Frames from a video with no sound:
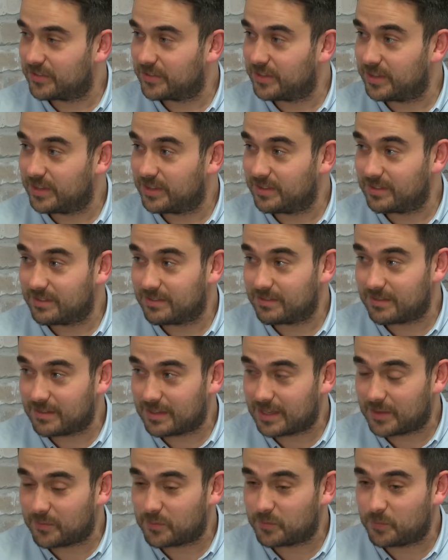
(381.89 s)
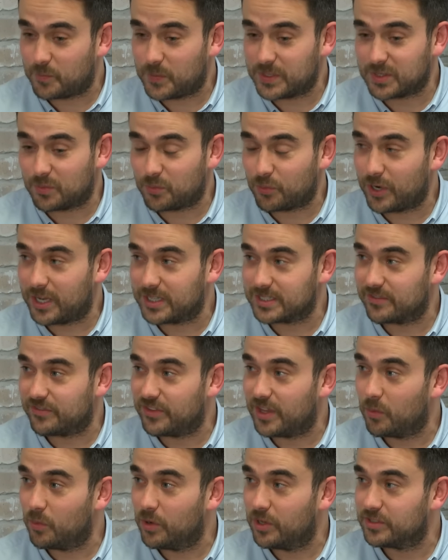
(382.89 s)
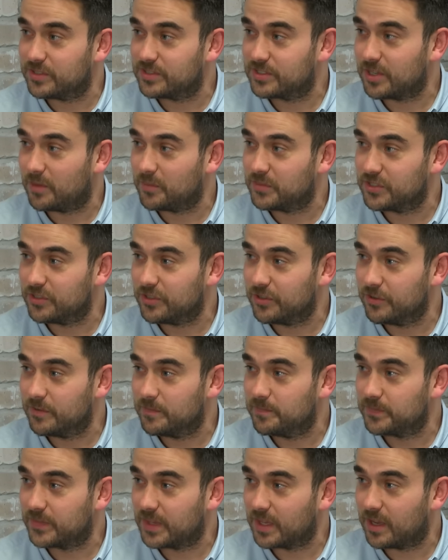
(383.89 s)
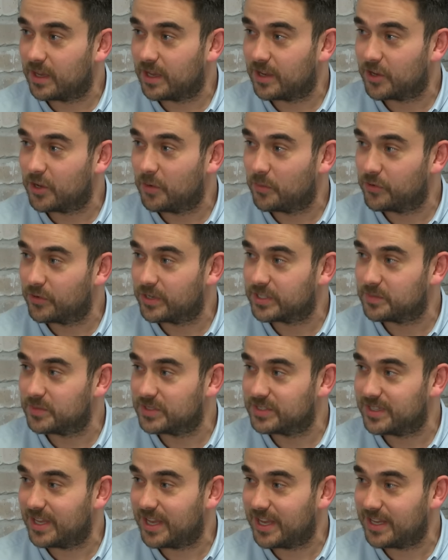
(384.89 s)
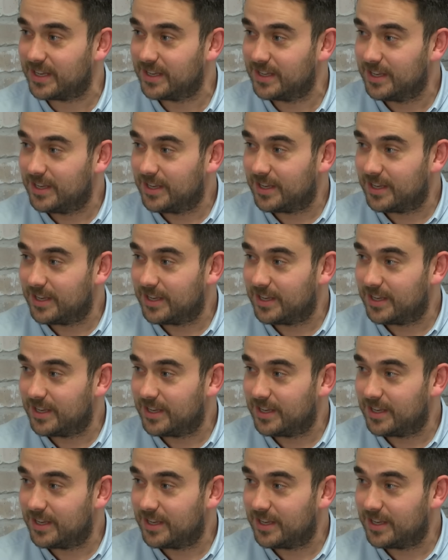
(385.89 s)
I think I'd be surprised if they weren't top two come Christmas Day.